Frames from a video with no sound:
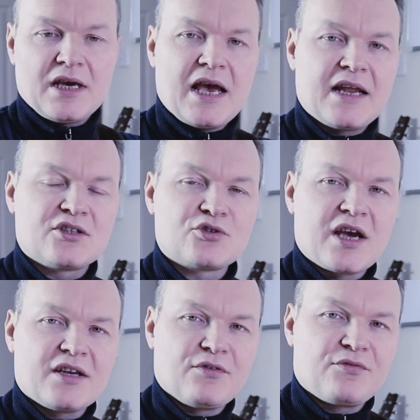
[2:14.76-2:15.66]
and
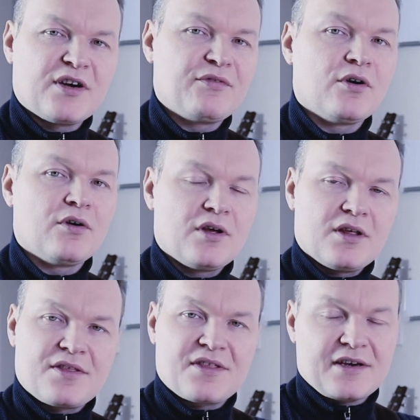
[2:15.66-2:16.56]
try it for free for
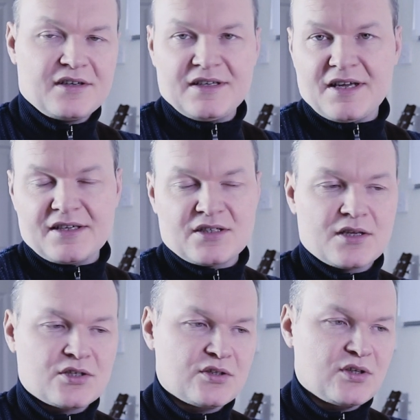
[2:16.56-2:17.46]
30 days,
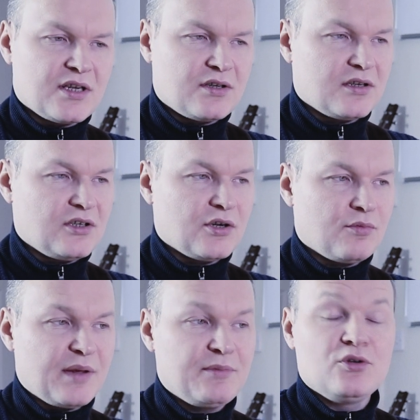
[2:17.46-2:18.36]
so that
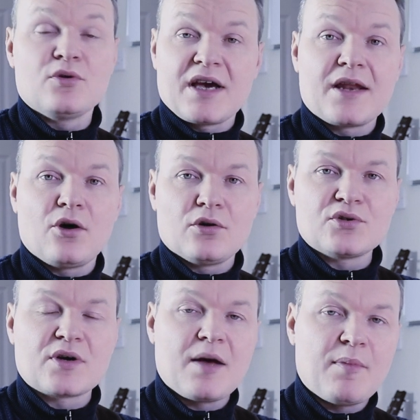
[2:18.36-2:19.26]
maybe you can
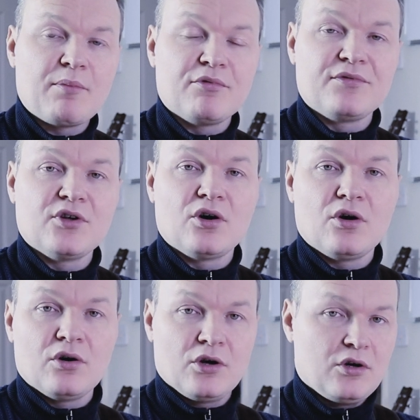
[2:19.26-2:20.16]
also come up with
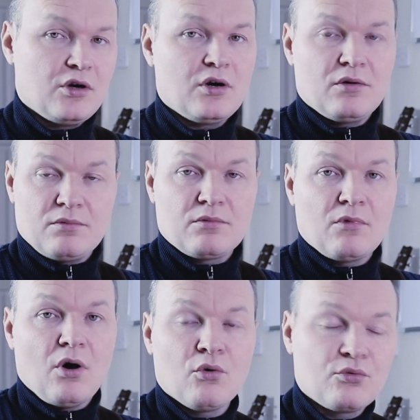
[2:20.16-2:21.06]
your
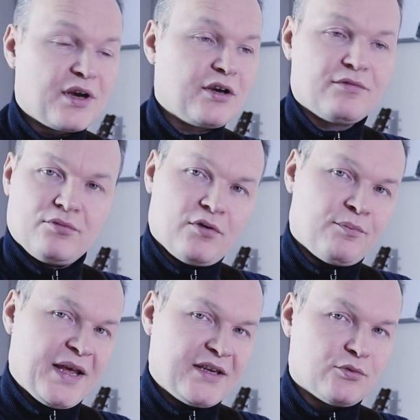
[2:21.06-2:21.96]
own way of
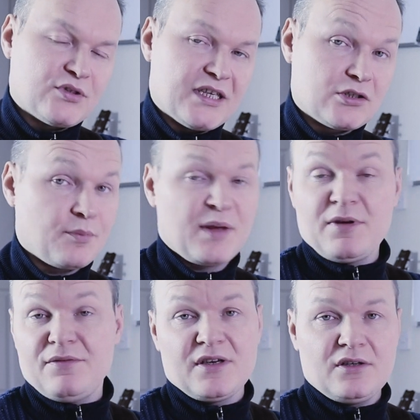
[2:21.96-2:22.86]
playing those licks, or maybe
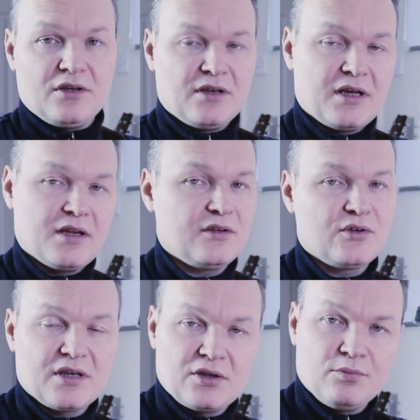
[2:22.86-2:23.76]
even you're
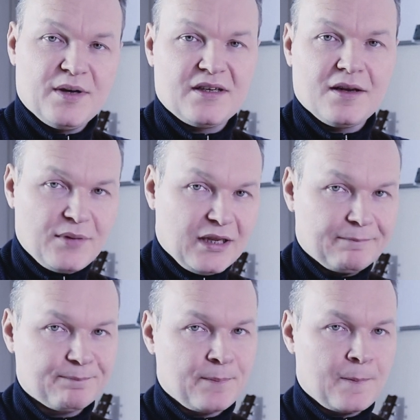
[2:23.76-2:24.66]
gonna do better than me.
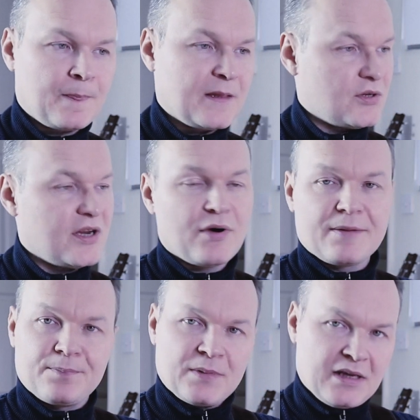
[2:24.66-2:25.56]
So anyway,
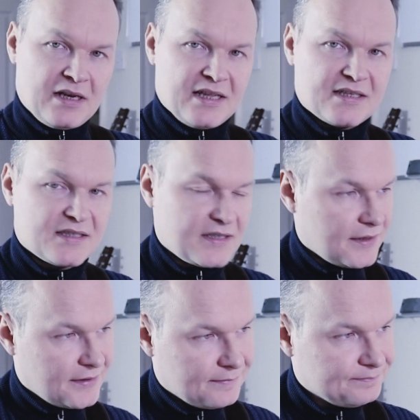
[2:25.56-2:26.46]
let's get
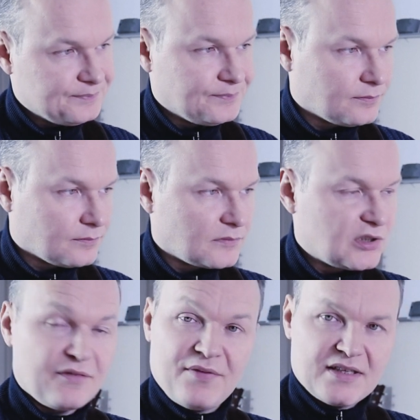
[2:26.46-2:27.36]
started. So
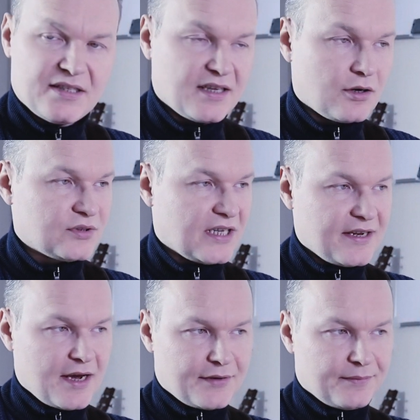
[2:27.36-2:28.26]
the first lick goes like
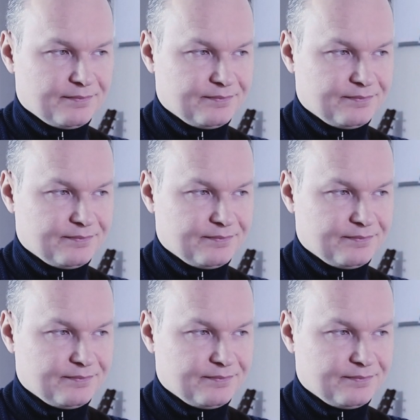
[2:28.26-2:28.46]
that.